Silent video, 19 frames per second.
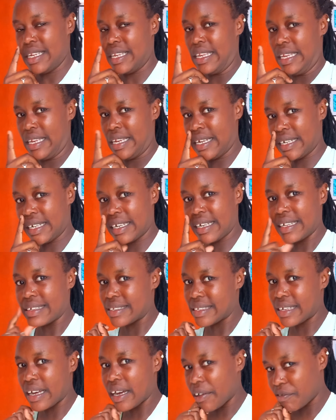Nandana
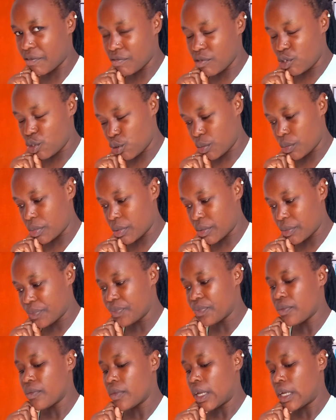scarf job.
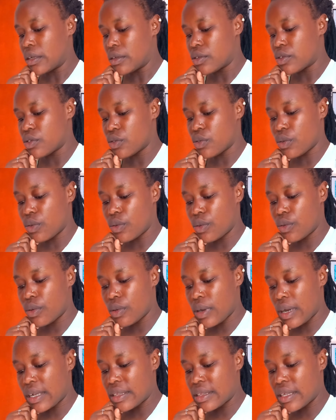
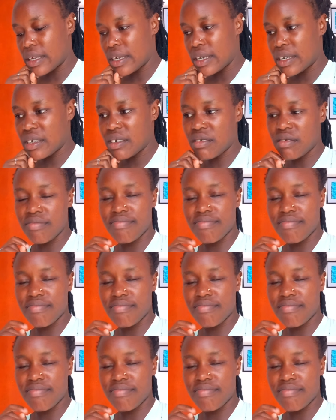So I think